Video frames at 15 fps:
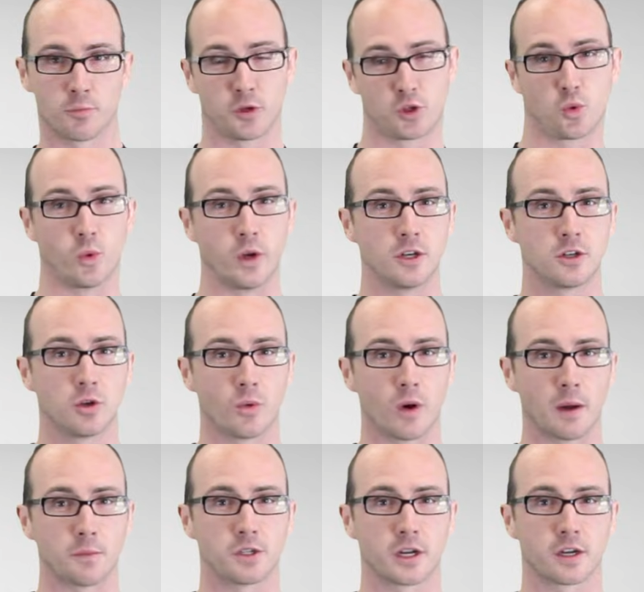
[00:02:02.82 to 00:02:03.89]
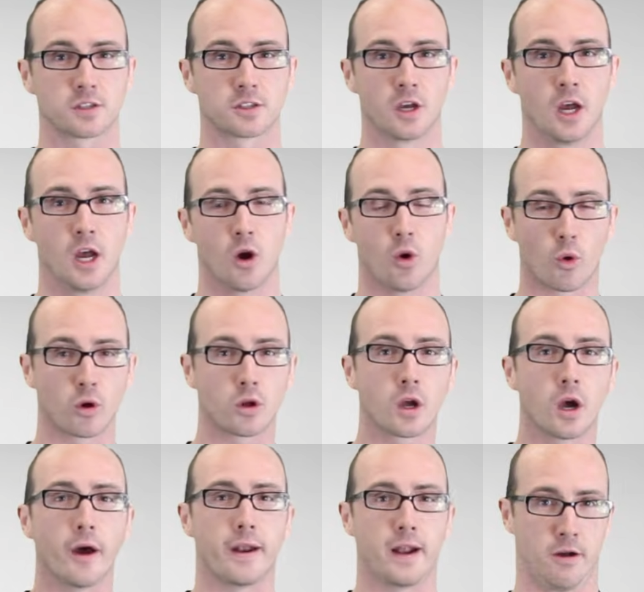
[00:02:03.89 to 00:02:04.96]
between 2 objects or
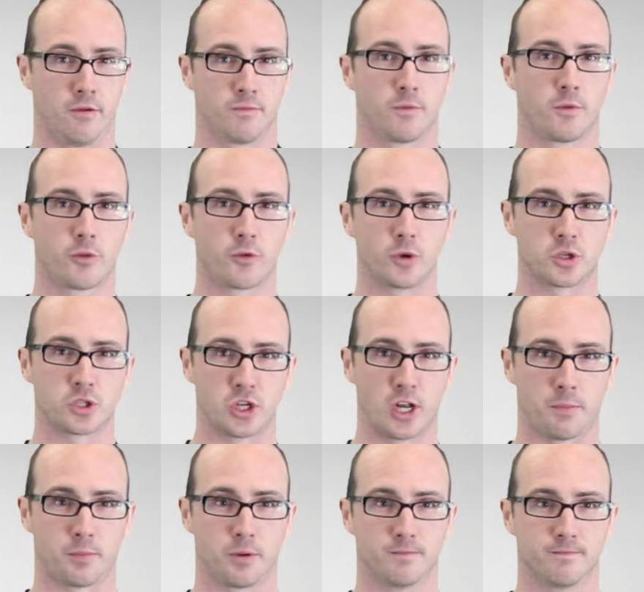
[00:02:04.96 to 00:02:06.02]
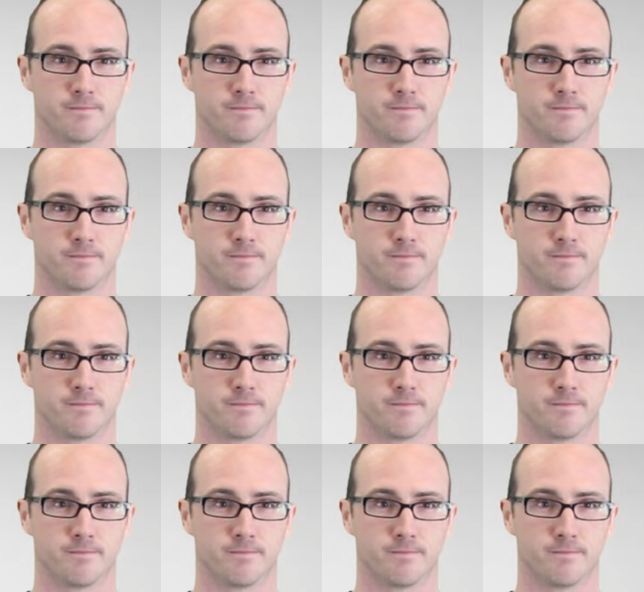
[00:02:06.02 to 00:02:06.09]
cut out through a shape.